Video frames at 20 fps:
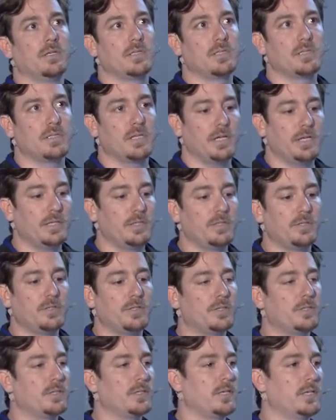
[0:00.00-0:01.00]
state
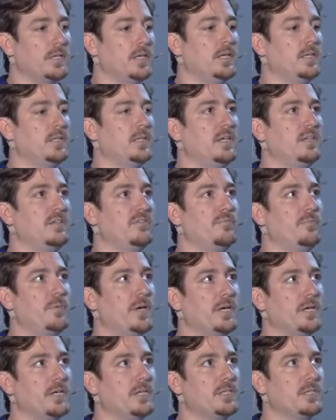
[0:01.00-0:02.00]
your uh, native
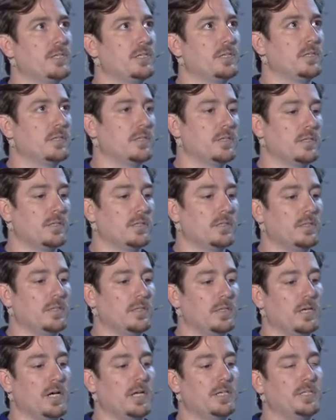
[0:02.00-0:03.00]
package, uh,
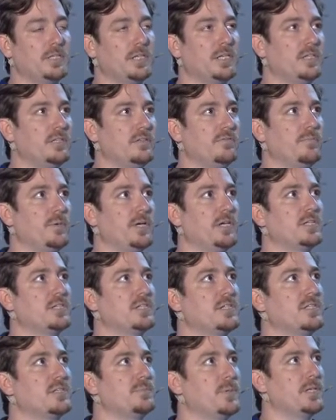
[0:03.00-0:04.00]
other native
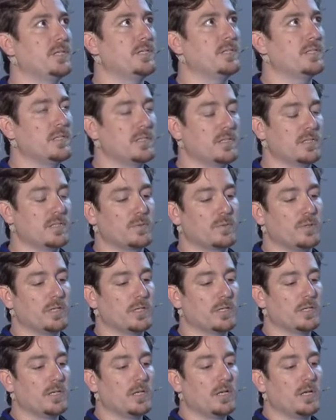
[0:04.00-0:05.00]
packages dependencies as
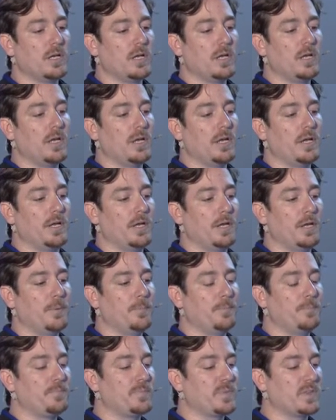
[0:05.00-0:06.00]
well.
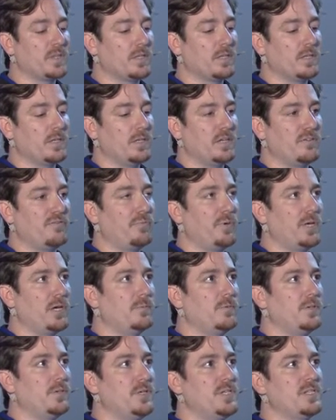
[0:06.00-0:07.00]
Um, in
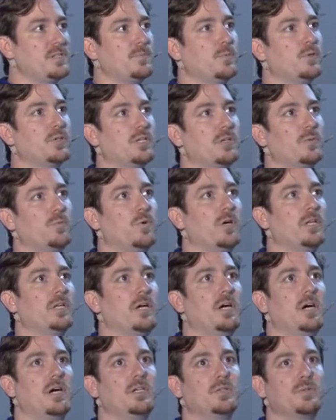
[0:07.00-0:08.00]
FPM, there is more than
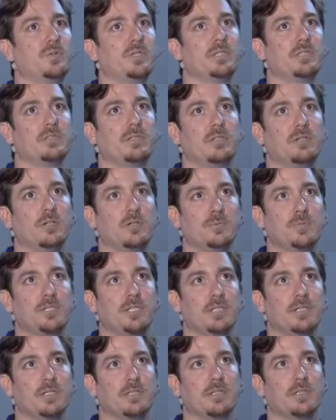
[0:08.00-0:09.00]
100
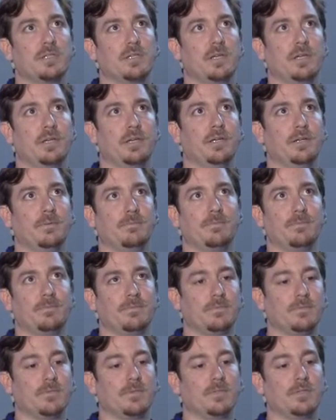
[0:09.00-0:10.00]
options um,
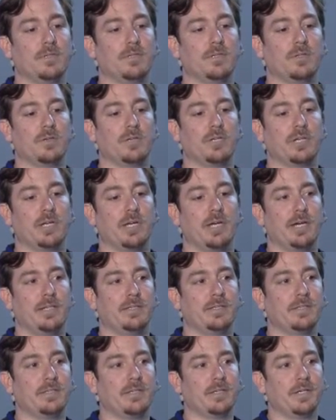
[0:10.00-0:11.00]
that you can
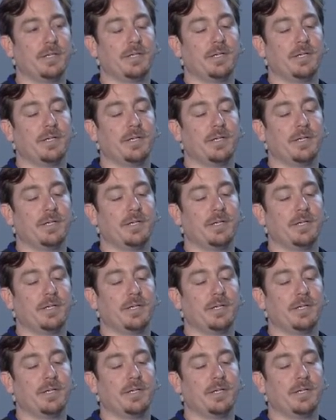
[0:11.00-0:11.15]
add.